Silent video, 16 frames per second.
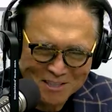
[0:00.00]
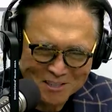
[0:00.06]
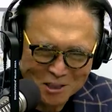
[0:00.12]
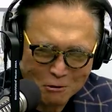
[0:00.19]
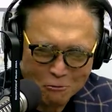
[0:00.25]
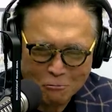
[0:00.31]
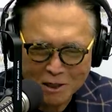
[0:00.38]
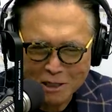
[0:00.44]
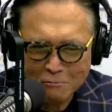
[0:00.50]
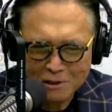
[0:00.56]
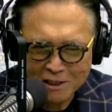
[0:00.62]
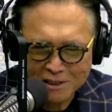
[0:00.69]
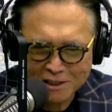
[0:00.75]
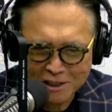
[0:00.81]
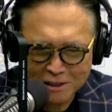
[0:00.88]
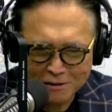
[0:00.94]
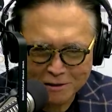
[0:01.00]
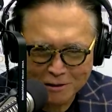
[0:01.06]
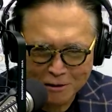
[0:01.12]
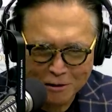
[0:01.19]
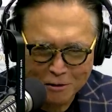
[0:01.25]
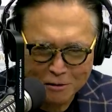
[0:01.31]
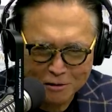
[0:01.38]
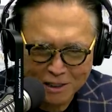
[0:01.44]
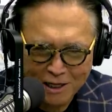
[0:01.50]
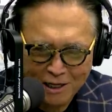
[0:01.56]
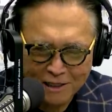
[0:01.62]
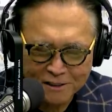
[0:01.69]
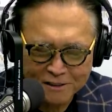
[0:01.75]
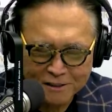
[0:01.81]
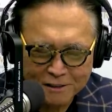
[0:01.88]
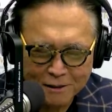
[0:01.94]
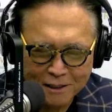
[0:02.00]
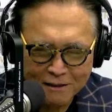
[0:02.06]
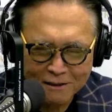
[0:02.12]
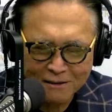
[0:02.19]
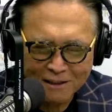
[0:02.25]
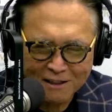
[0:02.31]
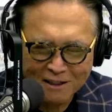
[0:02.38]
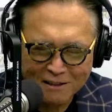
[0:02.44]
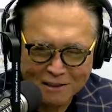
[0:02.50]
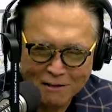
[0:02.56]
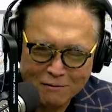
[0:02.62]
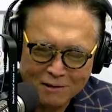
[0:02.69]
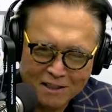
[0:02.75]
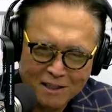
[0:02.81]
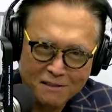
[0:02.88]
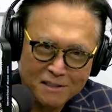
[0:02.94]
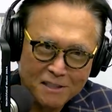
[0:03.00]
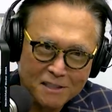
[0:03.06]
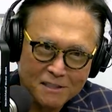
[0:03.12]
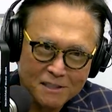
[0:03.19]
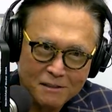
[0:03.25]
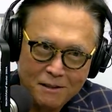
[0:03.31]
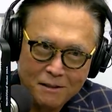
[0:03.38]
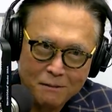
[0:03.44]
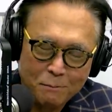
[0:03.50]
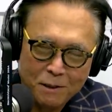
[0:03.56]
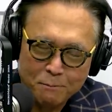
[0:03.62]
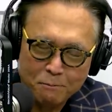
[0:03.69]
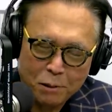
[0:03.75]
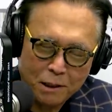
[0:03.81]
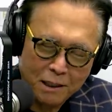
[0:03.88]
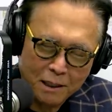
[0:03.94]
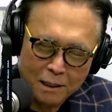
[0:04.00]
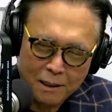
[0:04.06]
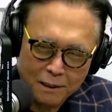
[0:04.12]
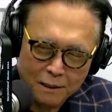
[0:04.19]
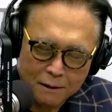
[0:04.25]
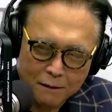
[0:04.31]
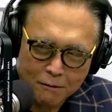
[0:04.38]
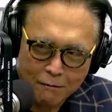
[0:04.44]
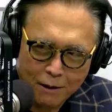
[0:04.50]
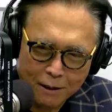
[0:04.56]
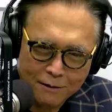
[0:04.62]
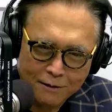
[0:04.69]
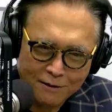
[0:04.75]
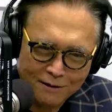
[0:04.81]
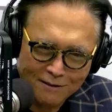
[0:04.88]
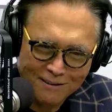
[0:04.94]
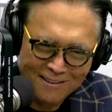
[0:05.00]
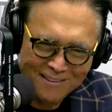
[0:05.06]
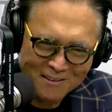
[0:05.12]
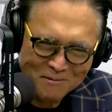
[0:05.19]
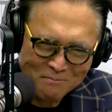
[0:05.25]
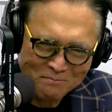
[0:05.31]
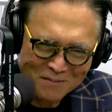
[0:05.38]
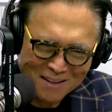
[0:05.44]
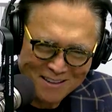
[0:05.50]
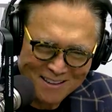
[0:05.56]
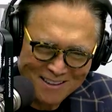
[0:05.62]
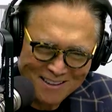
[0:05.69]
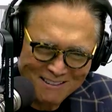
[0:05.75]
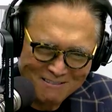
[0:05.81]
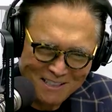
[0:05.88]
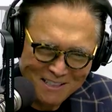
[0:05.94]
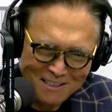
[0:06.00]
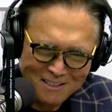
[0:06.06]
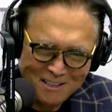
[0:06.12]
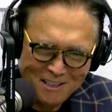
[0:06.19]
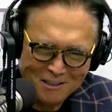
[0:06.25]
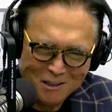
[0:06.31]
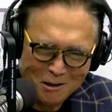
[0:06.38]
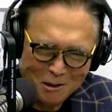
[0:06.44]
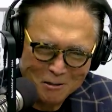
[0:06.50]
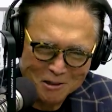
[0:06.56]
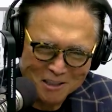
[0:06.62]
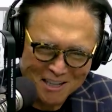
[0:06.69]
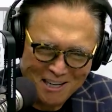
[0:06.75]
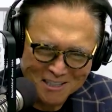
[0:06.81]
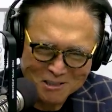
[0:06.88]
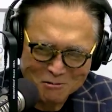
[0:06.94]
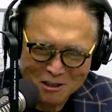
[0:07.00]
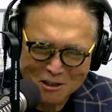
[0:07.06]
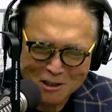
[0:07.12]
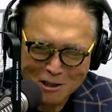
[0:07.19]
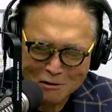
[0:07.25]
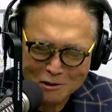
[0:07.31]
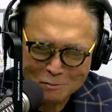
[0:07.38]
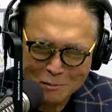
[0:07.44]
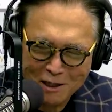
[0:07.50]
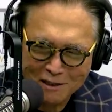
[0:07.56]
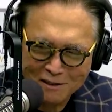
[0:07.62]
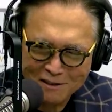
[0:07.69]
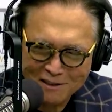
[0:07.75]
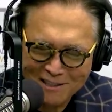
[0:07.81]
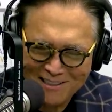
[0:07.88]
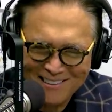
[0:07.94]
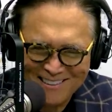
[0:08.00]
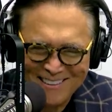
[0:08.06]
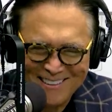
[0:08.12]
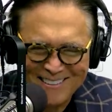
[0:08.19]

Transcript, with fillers: So what do you want to say to the old guys? You know, just you can be politically incorrect here. What do you say to old guys who are closed-minded?